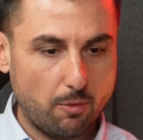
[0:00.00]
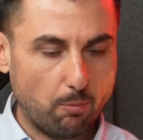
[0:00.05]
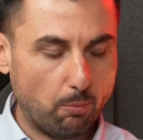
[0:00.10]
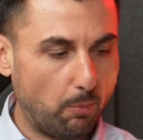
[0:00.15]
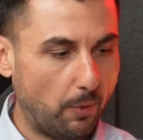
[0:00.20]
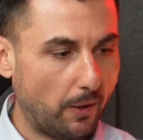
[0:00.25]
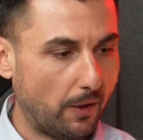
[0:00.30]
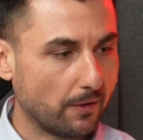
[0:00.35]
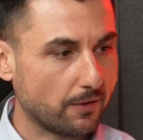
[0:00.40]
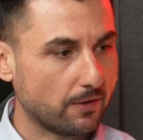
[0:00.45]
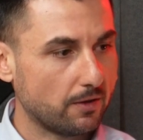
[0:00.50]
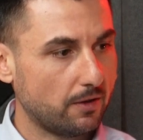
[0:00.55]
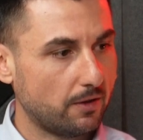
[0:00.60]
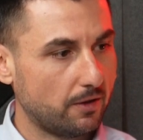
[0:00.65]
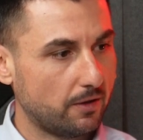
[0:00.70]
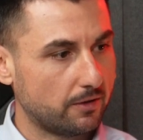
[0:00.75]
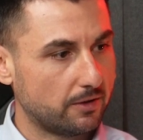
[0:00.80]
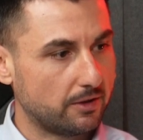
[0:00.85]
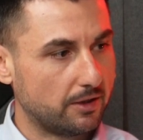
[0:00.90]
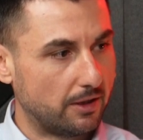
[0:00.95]
but
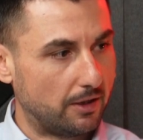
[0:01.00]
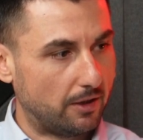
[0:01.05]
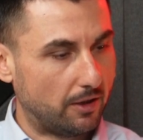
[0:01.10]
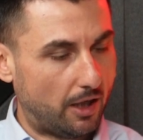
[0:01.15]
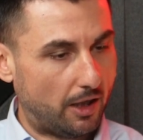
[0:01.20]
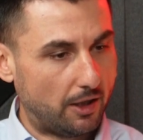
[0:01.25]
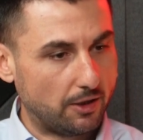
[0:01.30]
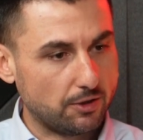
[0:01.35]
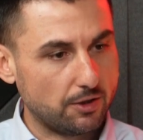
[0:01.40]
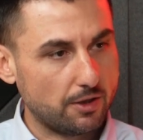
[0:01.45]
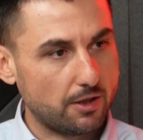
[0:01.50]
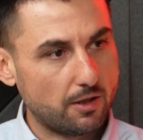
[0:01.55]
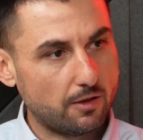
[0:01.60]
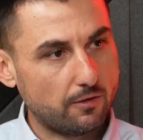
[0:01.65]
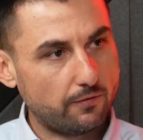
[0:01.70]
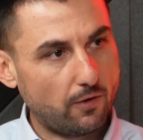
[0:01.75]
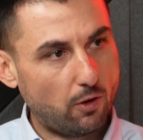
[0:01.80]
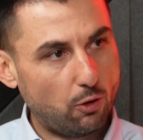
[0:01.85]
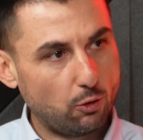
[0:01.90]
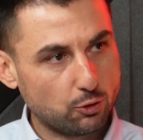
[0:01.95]
the idea
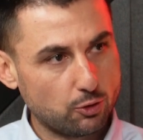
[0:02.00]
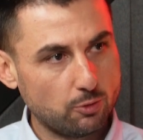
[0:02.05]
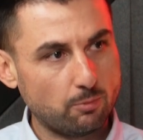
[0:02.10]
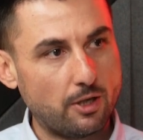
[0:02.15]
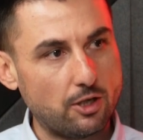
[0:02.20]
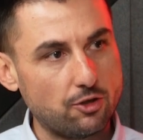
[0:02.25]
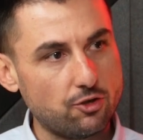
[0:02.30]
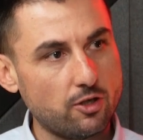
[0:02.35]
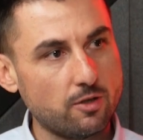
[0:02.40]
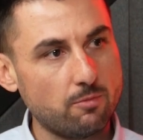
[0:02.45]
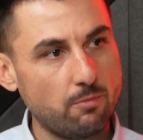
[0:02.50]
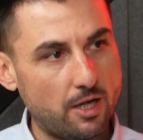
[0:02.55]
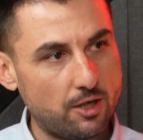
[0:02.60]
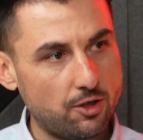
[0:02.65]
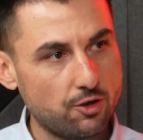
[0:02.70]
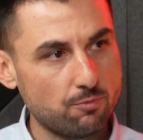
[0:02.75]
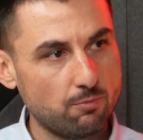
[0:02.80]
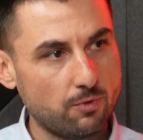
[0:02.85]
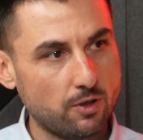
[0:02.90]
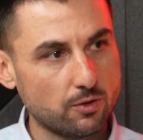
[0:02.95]
of automation
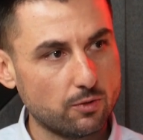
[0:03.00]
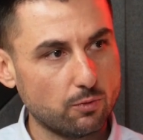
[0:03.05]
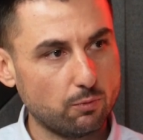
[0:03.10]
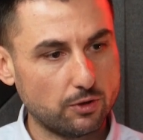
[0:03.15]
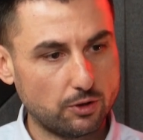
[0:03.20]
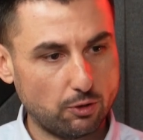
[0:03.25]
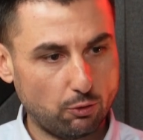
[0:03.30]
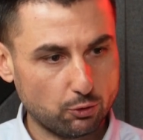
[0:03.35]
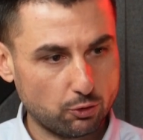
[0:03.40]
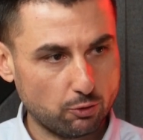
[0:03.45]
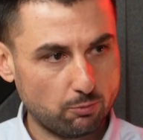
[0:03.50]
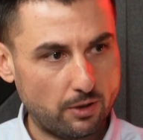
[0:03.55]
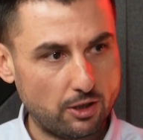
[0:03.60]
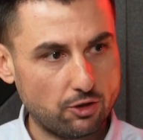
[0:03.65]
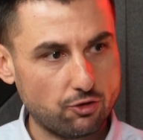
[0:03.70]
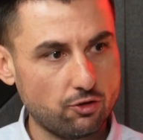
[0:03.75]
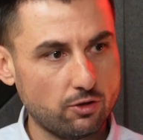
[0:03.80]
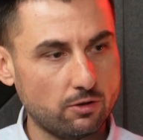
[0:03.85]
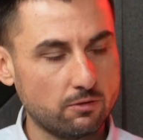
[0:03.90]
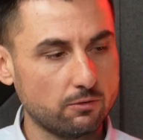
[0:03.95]
management with
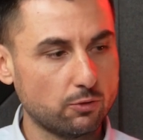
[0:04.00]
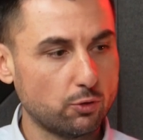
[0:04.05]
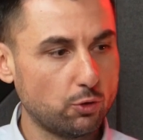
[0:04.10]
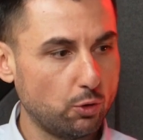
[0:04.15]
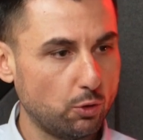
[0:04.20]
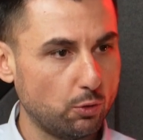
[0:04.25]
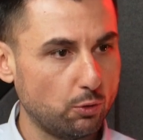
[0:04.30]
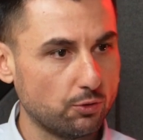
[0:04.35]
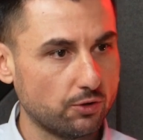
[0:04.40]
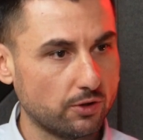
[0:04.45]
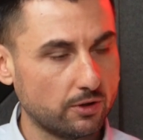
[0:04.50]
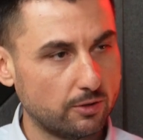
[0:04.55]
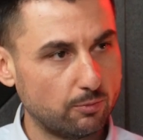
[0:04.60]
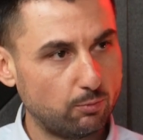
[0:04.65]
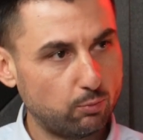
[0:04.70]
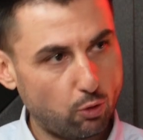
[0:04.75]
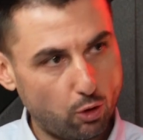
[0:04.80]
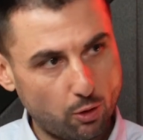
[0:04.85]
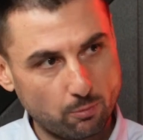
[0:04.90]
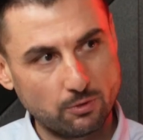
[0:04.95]
automation tools and
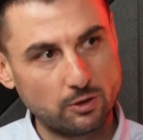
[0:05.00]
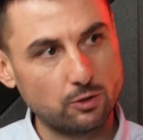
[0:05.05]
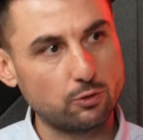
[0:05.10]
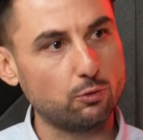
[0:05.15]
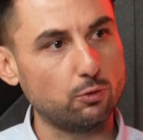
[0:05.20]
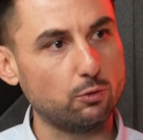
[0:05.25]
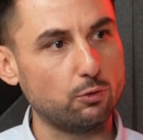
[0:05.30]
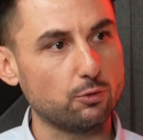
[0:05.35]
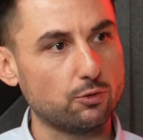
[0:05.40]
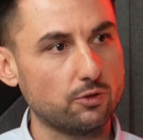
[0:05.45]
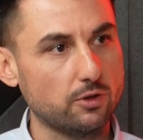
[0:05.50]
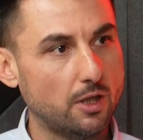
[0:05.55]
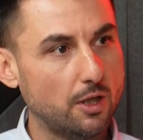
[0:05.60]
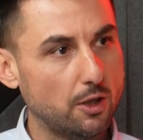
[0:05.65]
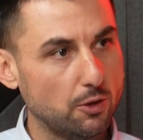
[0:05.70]
deployment tools